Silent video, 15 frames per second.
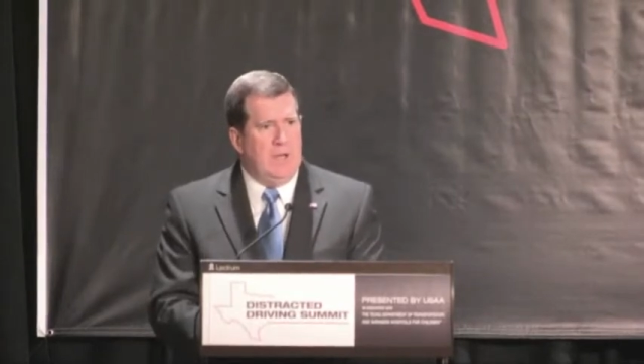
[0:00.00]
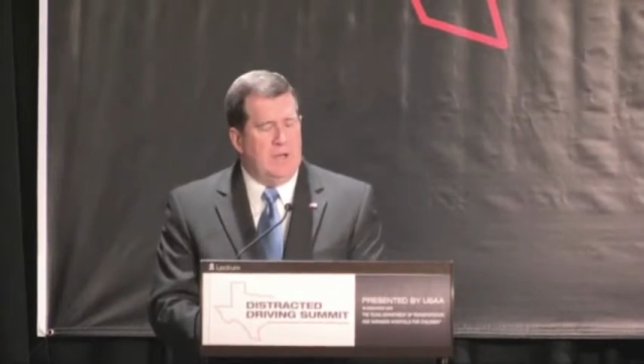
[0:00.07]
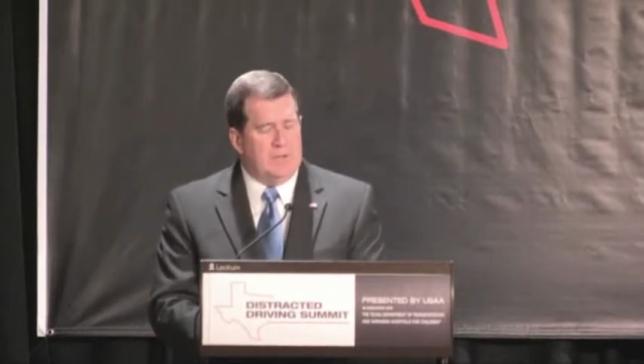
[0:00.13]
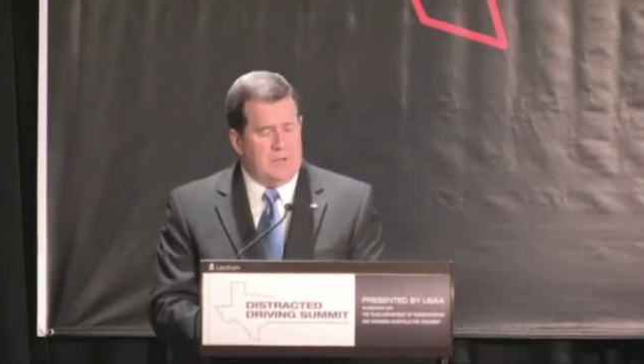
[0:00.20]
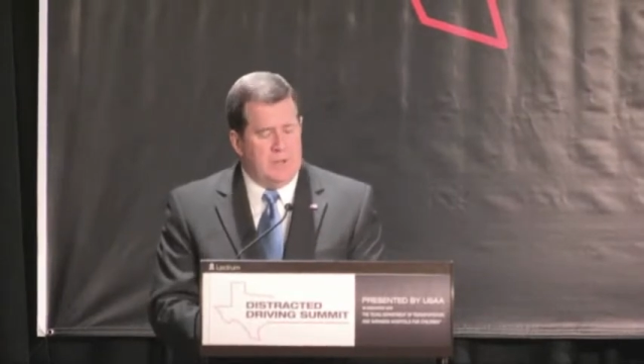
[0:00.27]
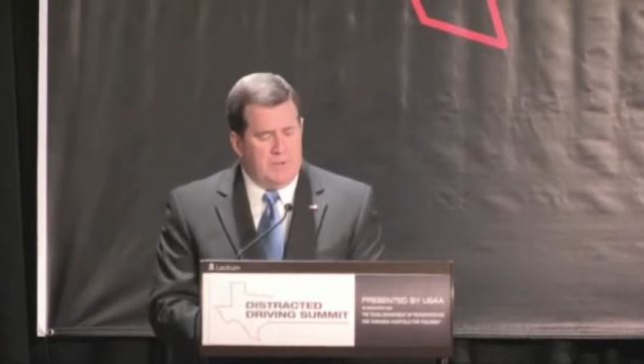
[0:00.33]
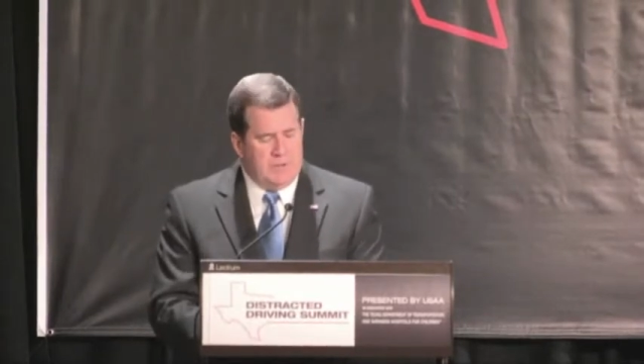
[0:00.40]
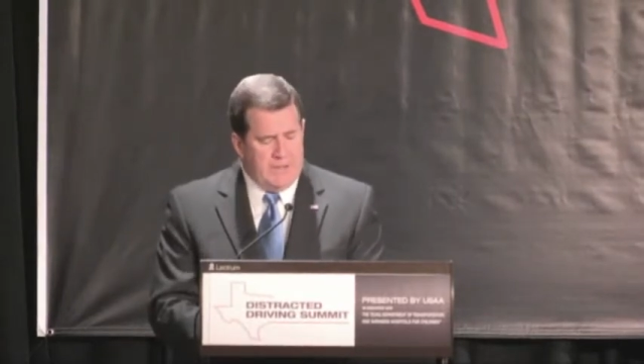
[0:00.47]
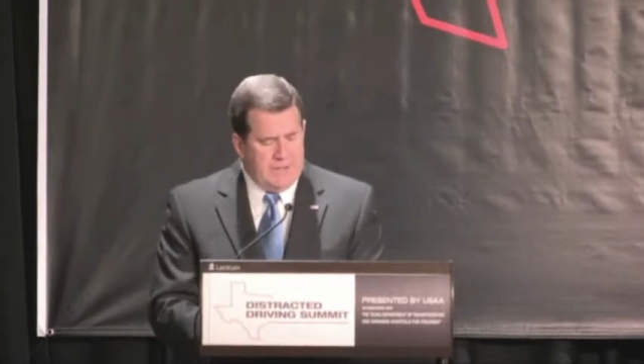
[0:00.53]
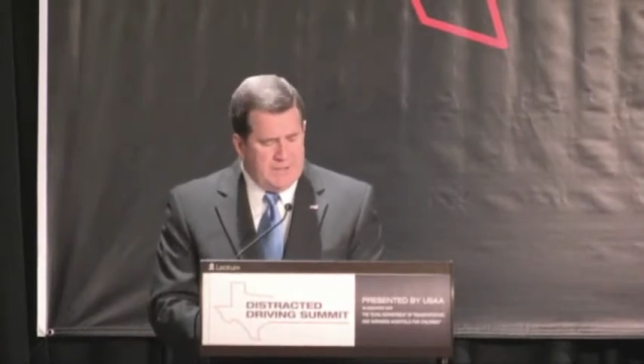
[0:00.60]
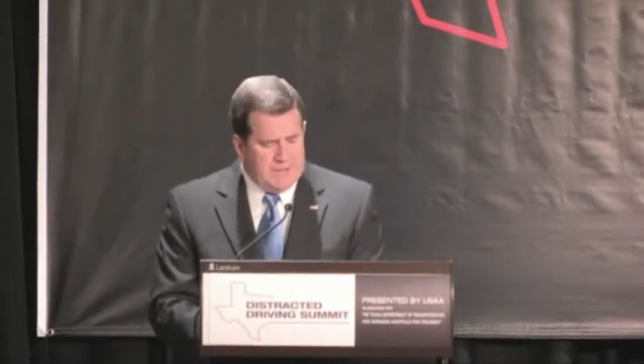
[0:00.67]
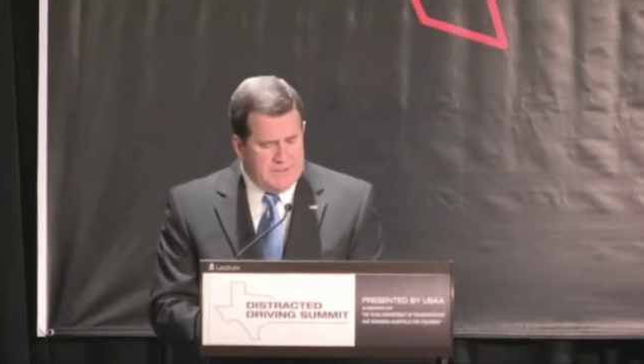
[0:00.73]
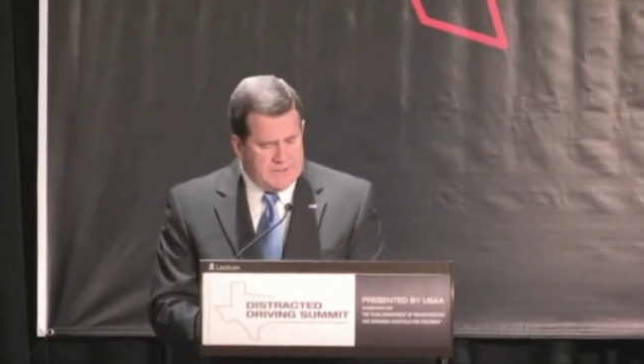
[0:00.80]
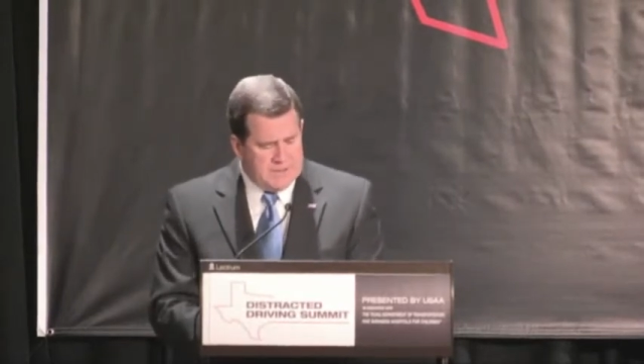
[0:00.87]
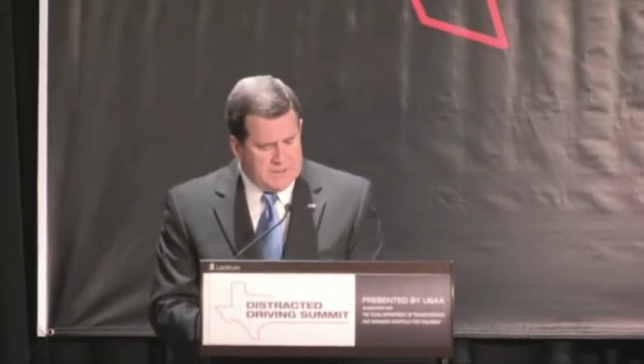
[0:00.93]
So in
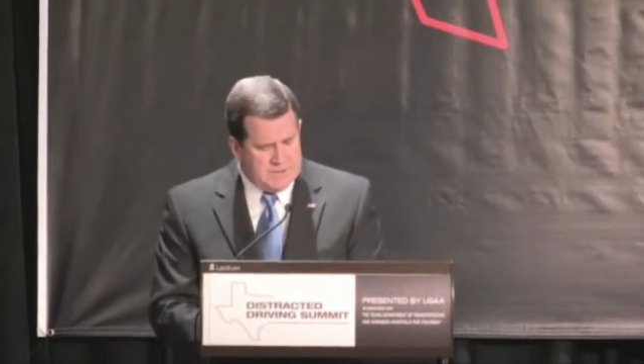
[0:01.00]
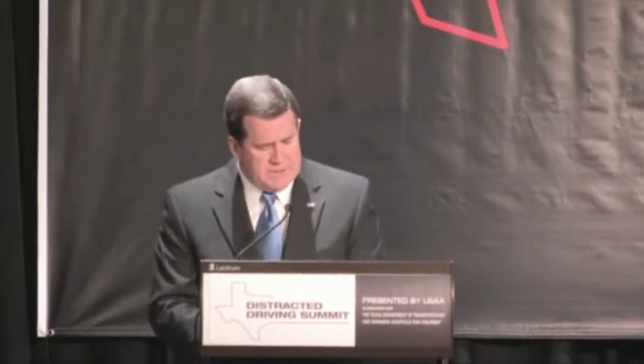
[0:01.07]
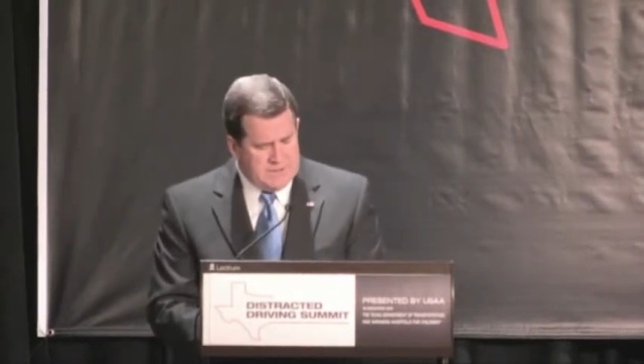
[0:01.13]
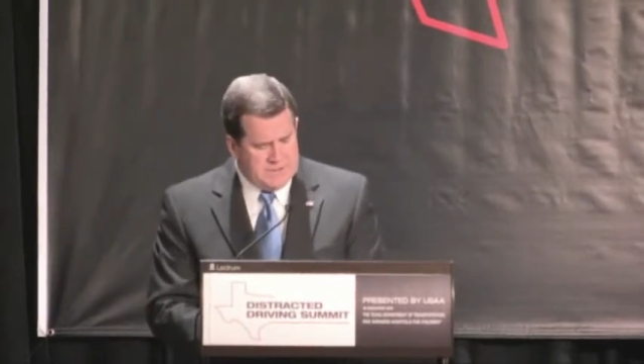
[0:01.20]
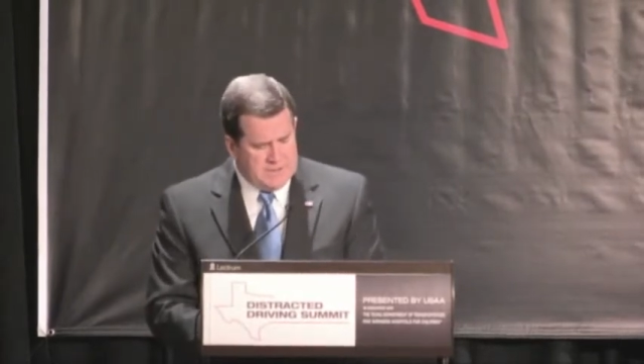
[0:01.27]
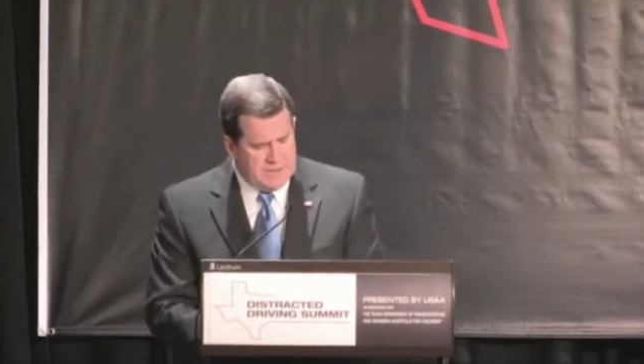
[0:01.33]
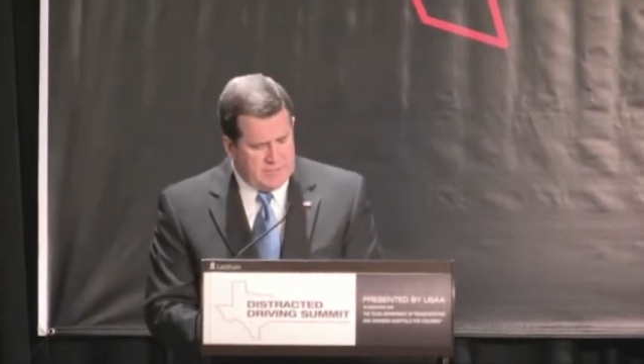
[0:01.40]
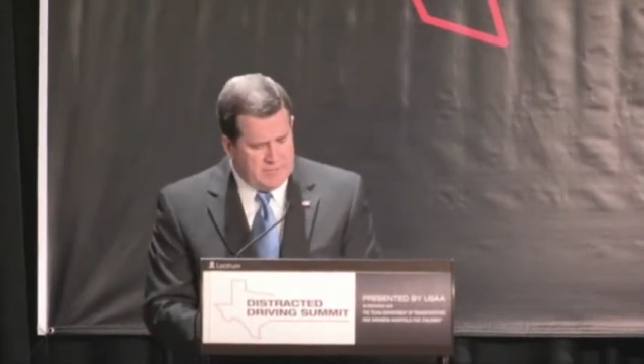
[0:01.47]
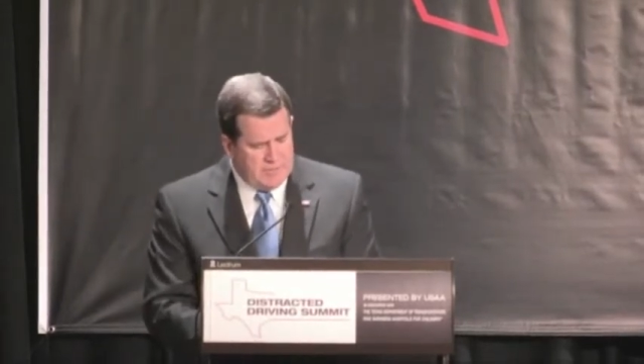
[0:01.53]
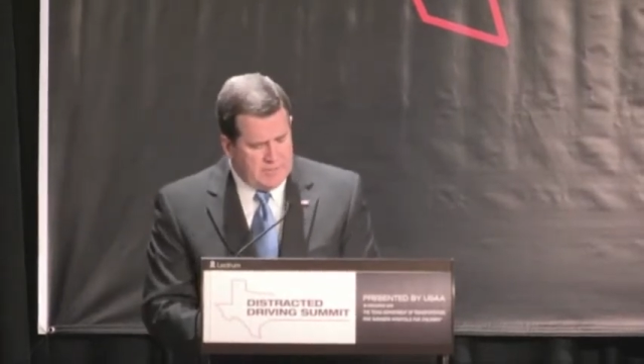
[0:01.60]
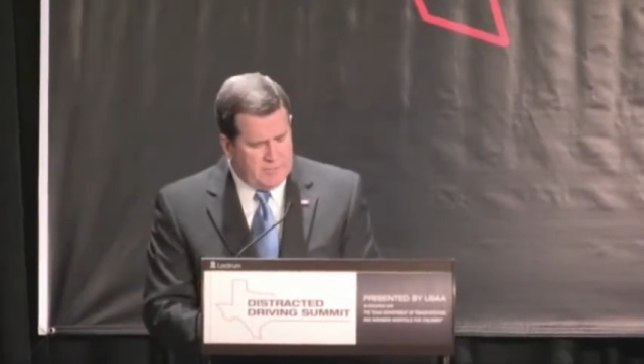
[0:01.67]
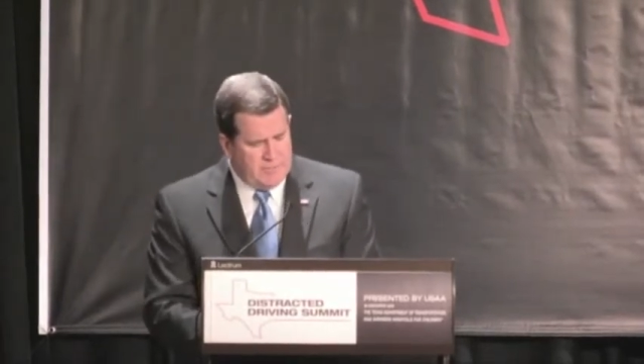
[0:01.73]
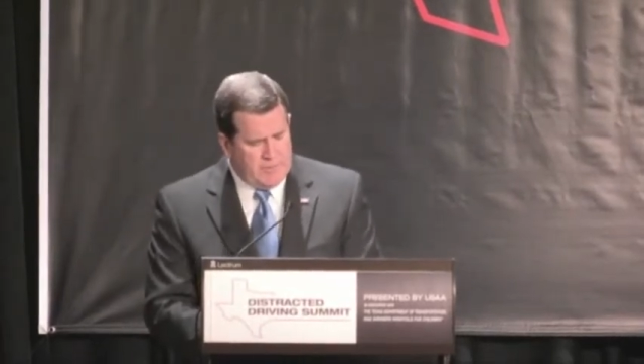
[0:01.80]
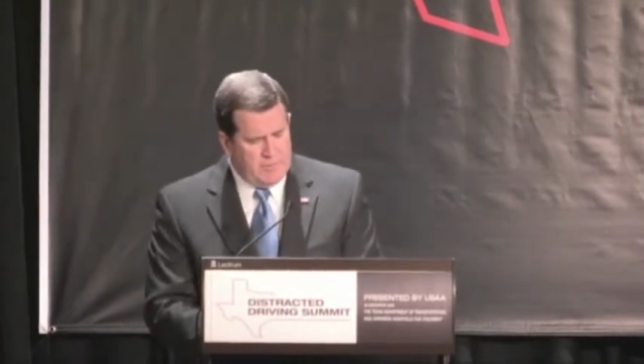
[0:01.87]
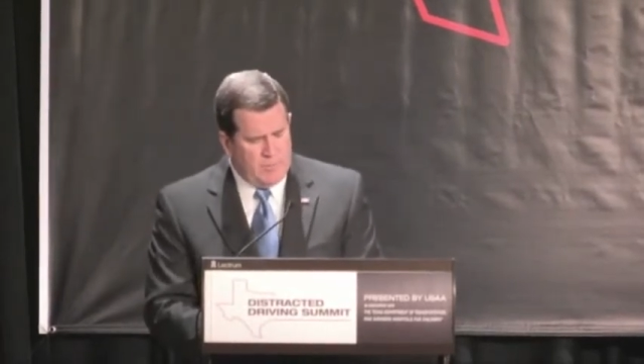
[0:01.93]
1967,
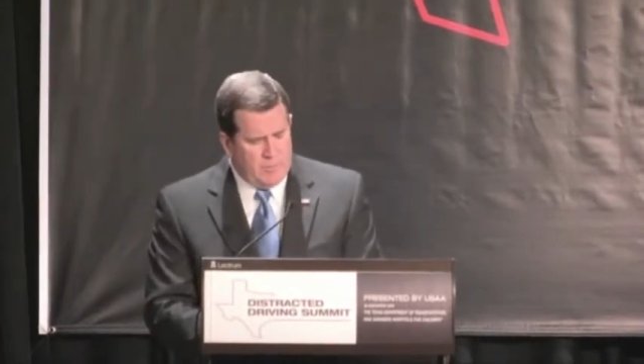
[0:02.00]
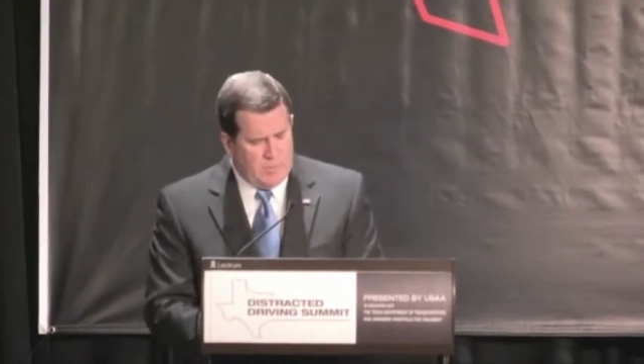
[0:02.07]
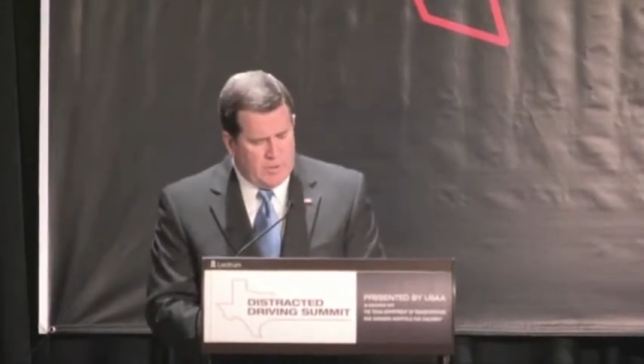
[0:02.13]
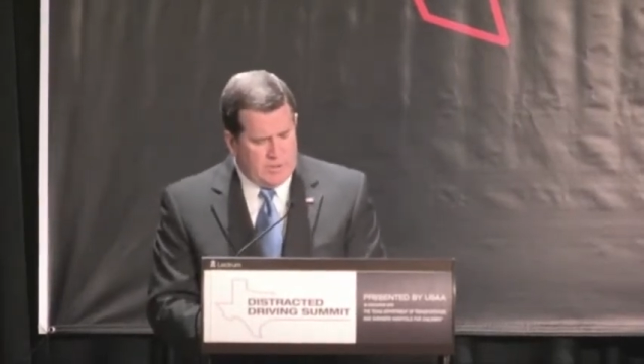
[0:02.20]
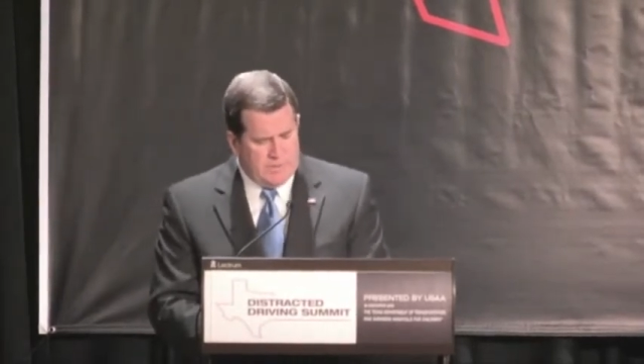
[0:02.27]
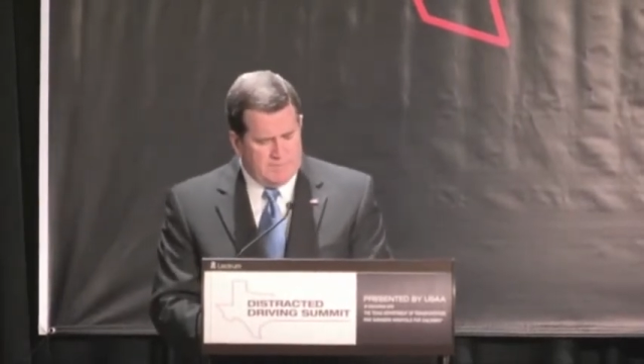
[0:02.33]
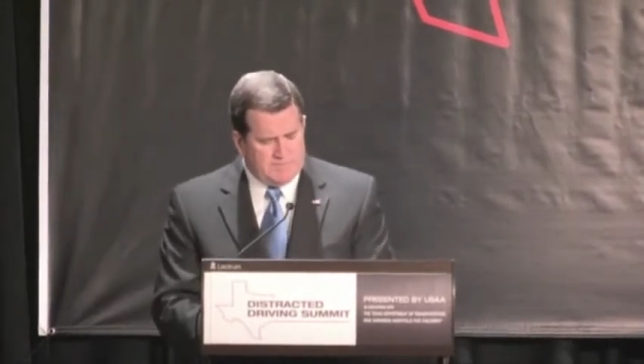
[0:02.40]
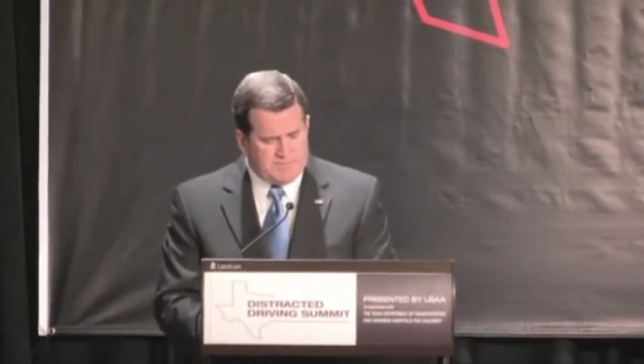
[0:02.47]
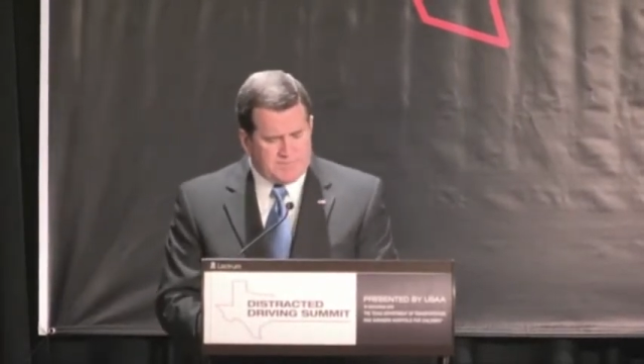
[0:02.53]
in February,